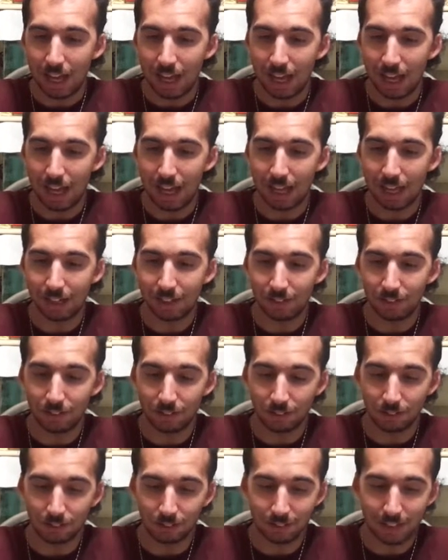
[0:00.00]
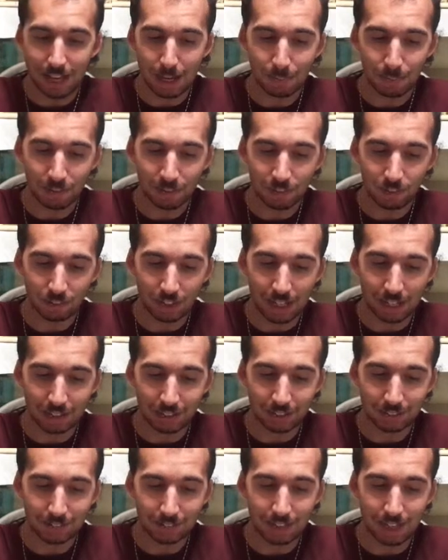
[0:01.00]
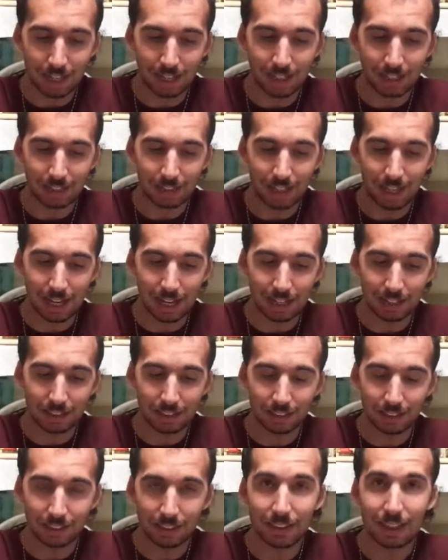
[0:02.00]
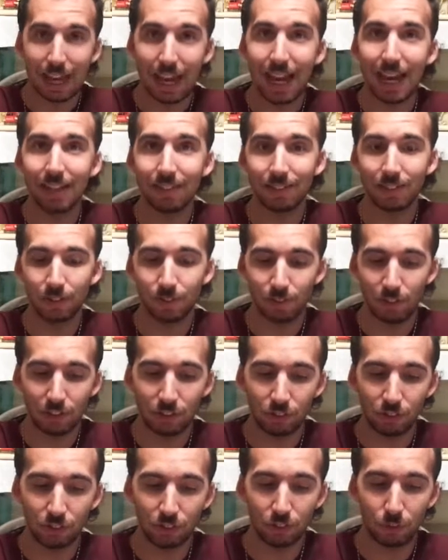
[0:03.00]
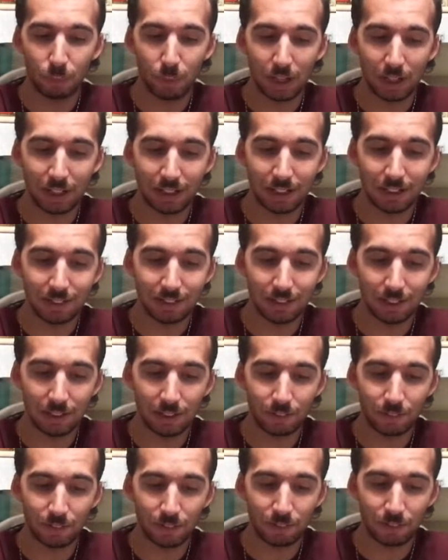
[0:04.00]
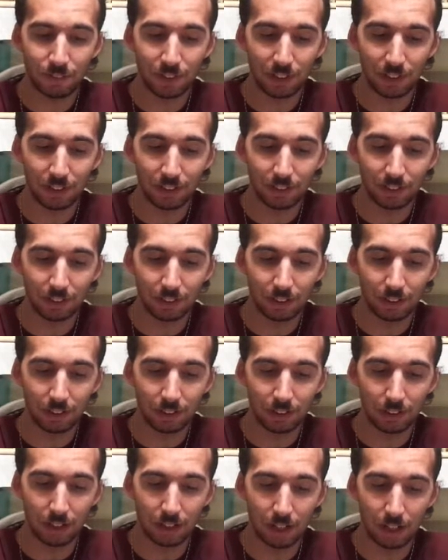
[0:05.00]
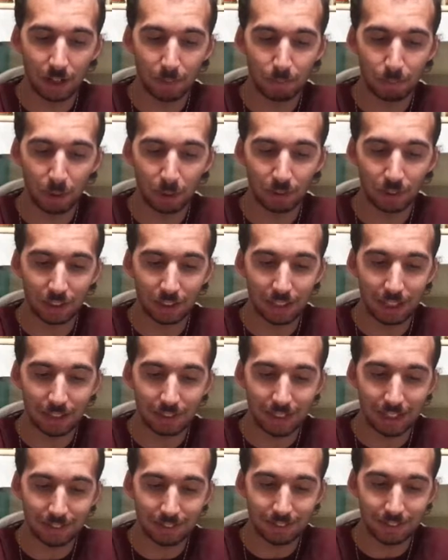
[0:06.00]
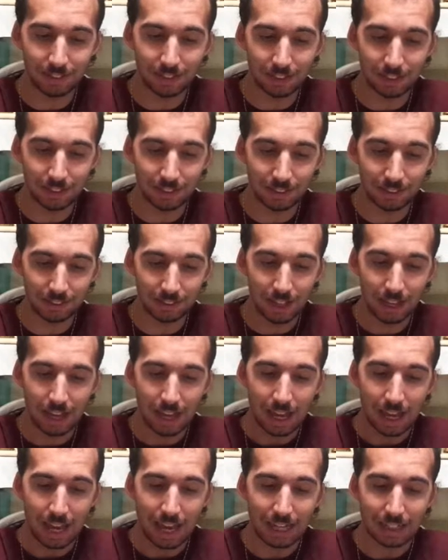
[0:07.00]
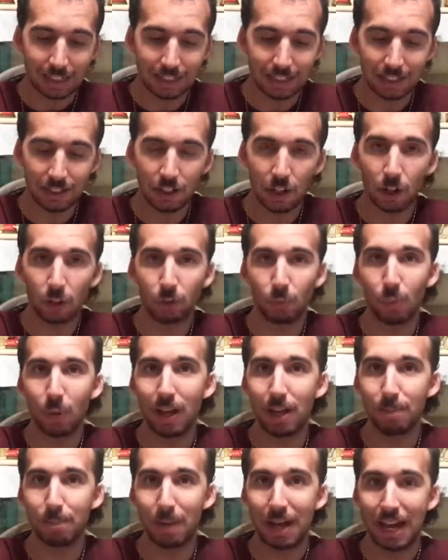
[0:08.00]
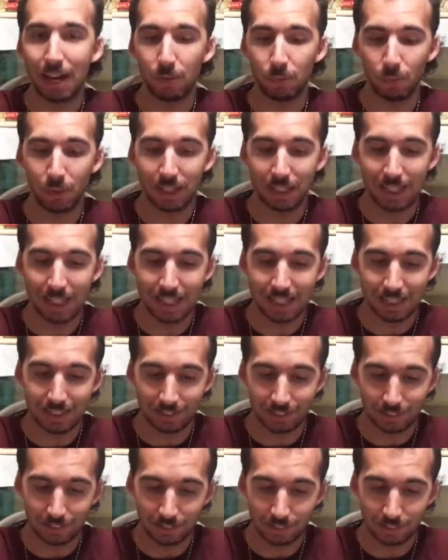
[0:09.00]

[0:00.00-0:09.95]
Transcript: And Sabas is like saying that he has his visions where he's here to fulfill uh, both of their destinies, and he knows where Batwin is.